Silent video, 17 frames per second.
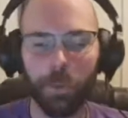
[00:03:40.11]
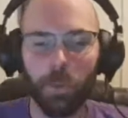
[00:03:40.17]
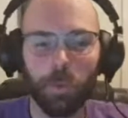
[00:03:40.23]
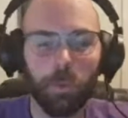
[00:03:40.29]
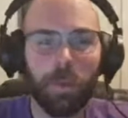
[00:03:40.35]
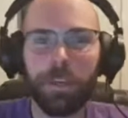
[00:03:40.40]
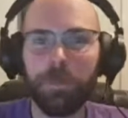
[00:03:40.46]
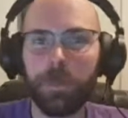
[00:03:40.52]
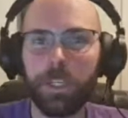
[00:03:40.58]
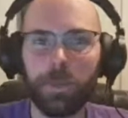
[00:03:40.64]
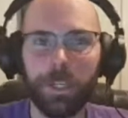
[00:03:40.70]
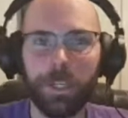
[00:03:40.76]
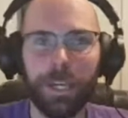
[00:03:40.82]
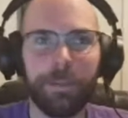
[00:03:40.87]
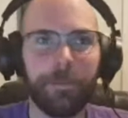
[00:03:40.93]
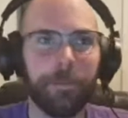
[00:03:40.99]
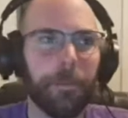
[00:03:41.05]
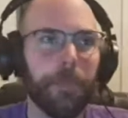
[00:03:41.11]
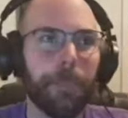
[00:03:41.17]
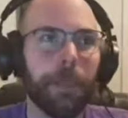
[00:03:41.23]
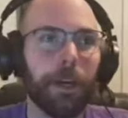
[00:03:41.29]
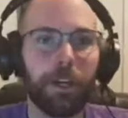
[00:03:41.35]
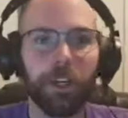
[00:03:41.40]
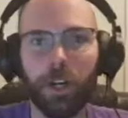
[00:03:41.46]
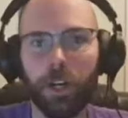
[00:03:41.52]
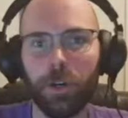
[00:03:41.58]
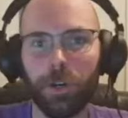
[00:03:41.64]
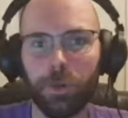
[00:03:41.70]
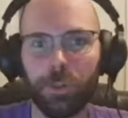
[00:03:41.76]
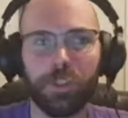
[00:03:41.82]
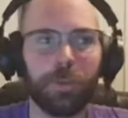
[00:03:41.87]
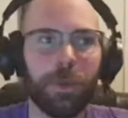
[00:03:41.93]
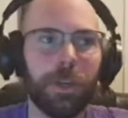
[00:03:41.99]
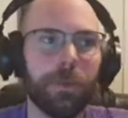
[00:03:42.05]
or maybe you get a
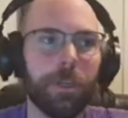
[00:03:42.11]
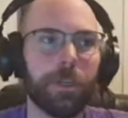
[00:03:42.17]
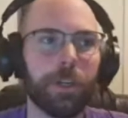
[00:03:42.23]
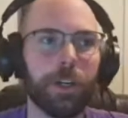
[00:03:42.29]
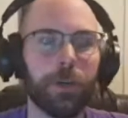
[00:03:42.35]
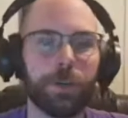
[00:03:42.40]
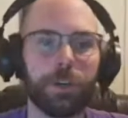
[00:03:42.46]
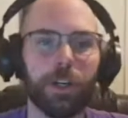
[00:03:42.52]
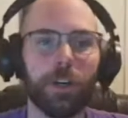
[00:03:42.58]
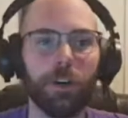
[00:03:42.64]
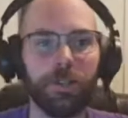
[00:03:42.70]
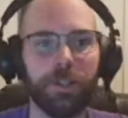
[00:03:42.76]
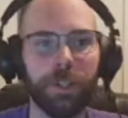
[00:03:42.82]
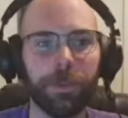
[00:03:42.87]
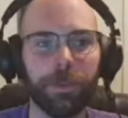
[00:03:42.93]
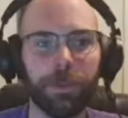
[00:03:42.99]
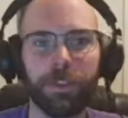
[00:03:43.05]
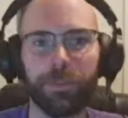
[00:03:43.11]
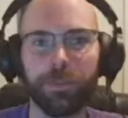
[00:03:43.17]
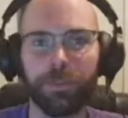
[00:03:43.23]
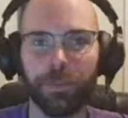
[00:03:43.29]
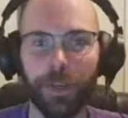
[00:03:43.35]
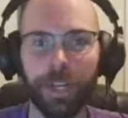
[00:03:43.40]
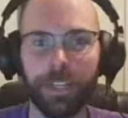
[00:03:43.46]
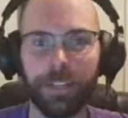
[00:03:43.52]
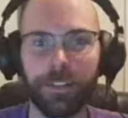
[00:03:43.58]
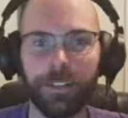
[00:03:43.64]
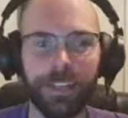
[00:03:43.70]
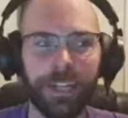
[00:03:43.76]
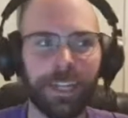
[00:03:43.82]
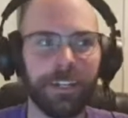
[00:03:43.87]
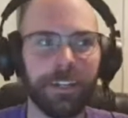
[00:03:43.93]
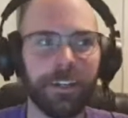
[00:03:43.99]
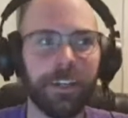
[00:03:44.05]
coach, or maybe you go golfing with your friends,
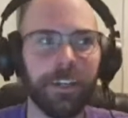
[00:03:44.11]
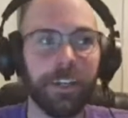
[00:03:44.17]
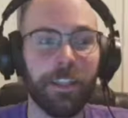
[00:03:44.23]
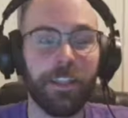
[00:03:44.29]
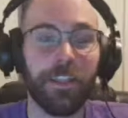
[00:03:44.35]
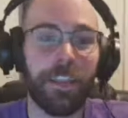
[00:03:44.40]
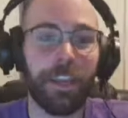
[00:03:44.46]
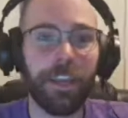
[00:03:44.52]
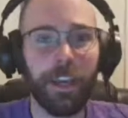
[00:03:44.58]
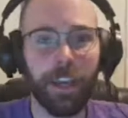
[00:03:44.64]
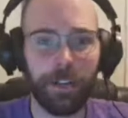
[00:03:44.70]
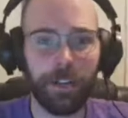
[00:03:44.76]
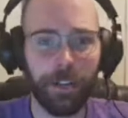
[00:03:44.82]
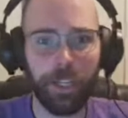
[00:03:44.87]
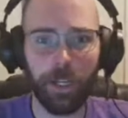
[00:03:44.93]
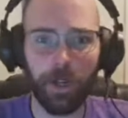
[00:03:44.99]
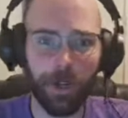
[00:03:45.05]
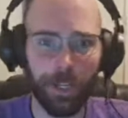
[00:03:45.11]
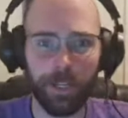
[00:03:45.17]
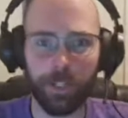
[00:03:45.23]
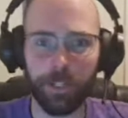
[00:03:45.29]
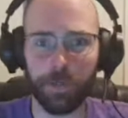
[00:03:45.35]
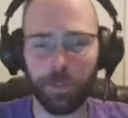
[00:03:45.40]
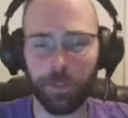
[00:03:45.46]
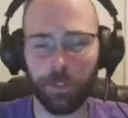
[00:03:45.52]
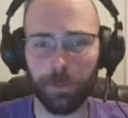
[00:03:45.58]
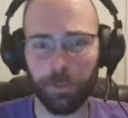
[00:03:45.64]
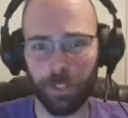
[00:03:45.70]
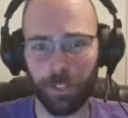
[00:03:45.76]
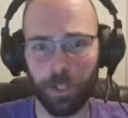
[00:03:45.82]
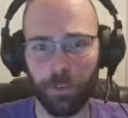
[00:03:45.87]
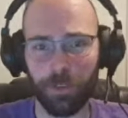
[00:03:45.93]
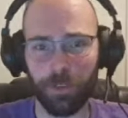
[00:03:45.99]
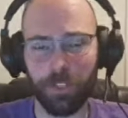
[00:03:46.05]
and they know how to do a little bit of
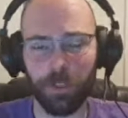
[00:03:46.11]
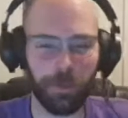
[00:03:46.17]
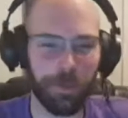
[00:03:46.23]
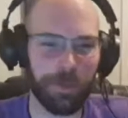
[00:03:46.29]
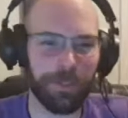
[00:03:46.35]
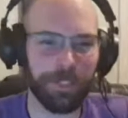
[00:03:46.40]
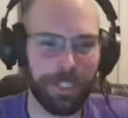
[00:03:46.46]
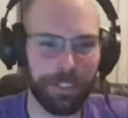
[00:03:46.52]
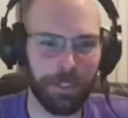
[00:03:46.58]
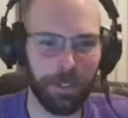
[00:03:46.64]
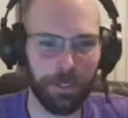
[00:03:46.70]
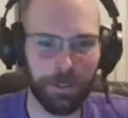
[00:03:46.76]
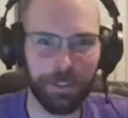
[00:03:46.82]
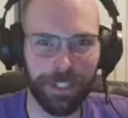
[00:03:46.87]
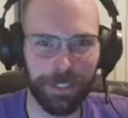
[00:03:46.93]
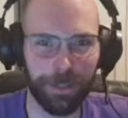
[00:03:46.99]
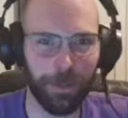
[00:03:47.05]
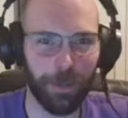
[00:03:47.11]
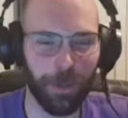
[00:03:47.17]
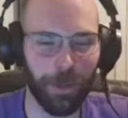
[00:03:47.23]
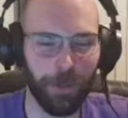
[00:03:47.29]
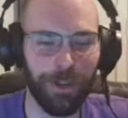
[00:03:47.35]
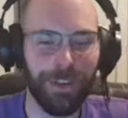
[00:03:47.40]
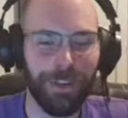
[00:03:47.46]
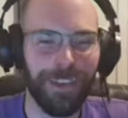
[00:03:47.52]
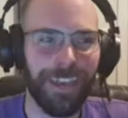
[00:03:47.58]
golfing, or maybe they don't. I don't know.